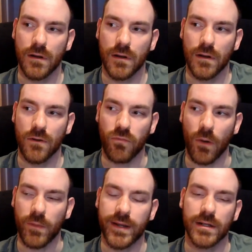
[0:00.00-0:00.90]
what
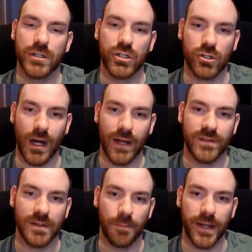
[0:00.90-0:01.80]
we can strive
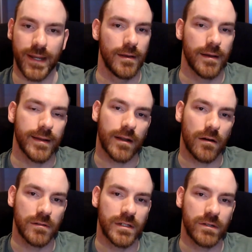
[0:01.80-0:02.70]
to be they're
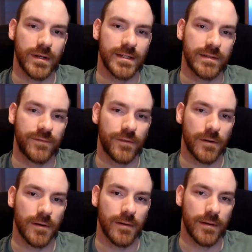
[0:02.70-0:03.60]
conduits
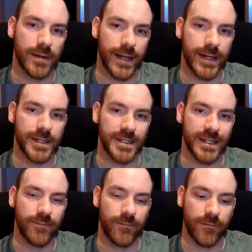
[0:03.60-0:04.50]
for the energy,
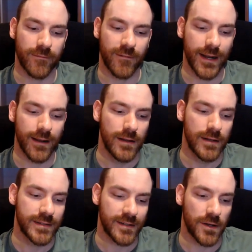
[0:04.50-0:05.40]
right?
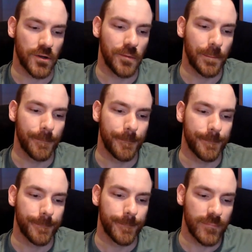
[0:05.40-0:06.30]
So
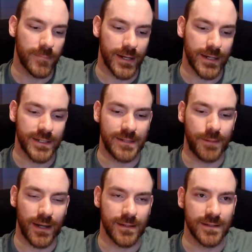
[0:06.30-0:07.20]
the energy
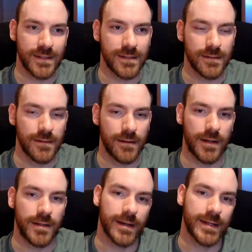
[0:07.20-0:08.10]
patterns
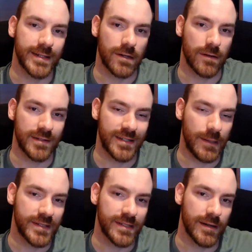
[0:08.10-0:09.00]
are, are these
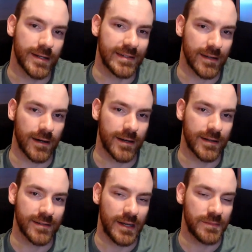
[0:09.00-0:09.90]
concepts, are these
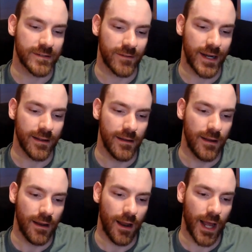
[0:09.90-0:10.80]
archetypes, right?
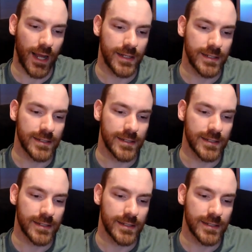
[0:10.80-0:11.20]
And